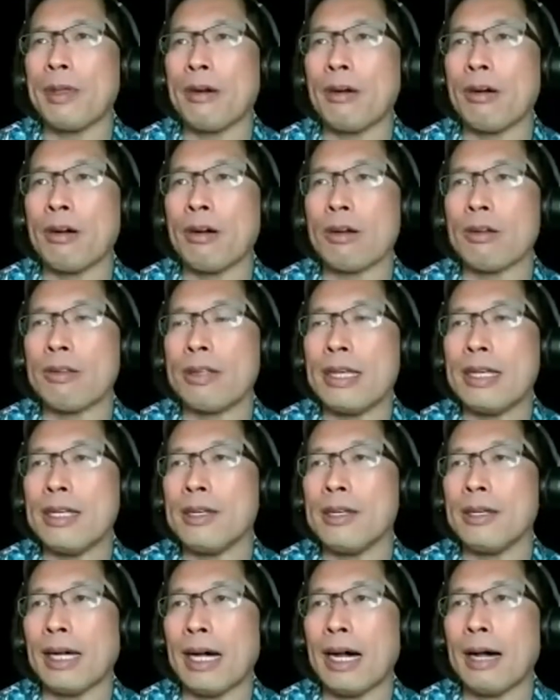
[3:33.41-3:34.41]
are
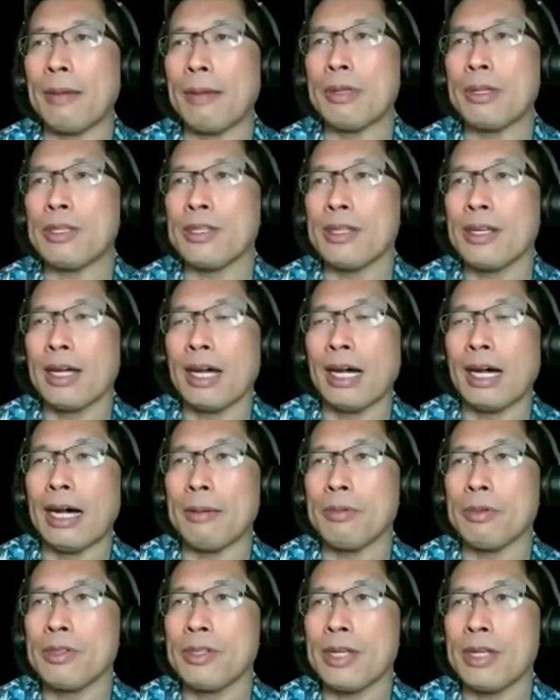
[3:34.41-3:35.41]
the, uh, the
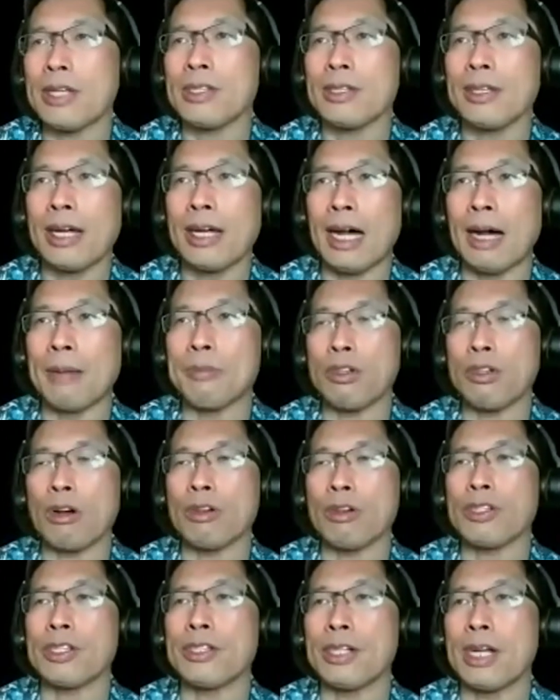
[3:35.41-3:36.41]
um, six um, star
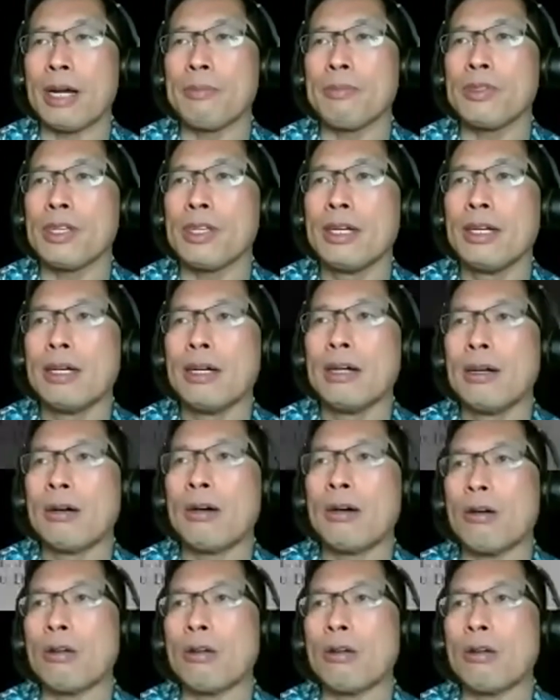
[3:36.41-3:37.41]
systems or the